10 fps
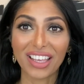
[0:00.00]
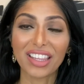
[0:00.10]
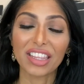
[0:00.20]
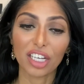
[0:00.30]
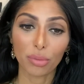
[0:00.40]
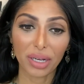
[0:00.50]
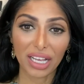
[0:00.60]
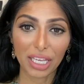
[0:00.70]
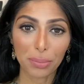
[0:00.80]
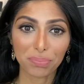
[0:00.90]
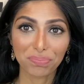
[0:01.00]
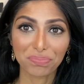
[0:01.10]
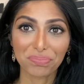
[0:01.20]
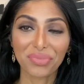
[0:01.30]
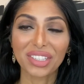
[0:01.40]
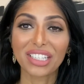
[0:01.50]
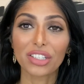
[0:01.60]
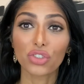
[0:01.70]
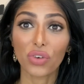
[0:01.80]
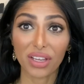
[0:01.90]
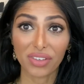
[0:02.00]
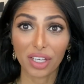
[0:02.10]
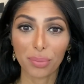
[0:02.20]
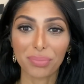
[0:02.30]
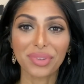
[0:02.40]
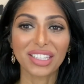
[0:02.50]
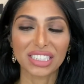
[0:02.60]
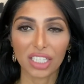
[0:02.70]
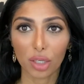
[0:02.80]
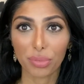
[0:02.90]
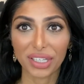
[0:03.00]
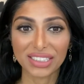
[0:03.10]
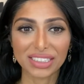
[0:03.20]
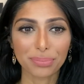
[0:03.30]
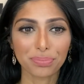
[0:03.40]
thereby driving up the stock price.